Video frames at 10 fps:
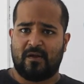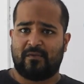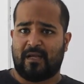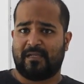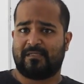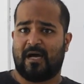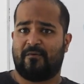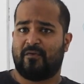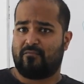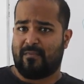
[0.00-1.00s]
Now that is
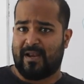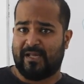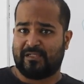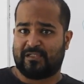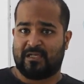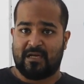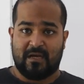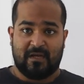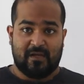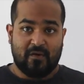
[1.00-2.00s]
how you manage
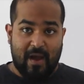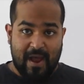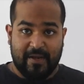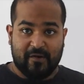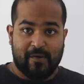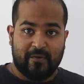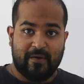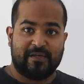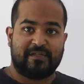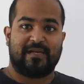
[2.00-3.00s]
your
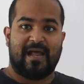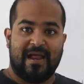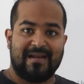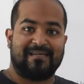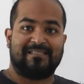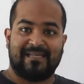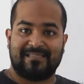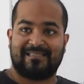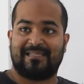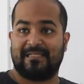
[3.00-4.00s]
anticoagulation and
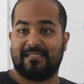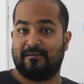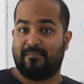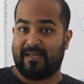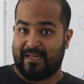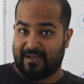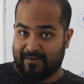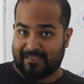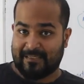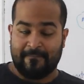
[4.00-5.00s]
adjust the bleeding
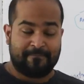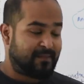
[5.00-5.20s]
risk.